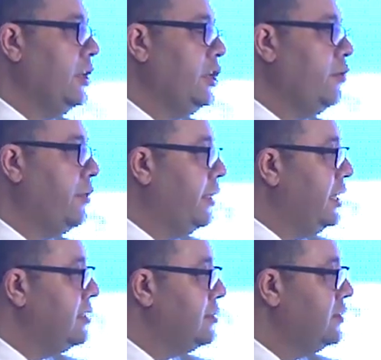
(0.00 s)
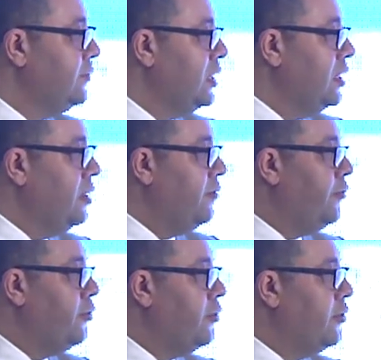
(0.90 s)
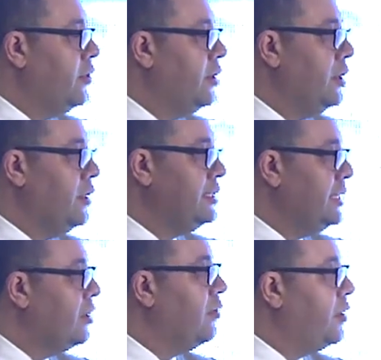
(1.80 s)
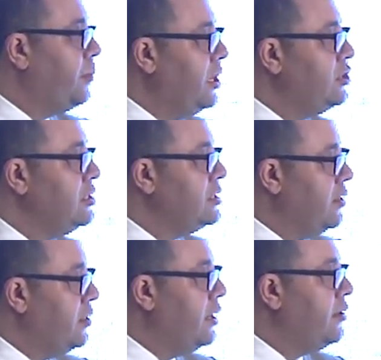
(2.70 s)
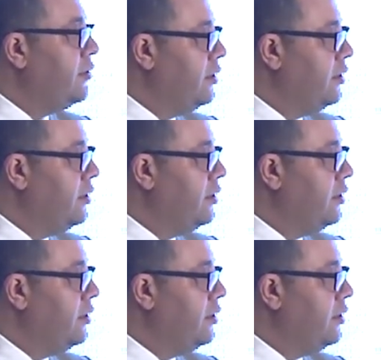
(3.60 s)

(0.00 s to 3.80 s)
new things for the sake of the patients and their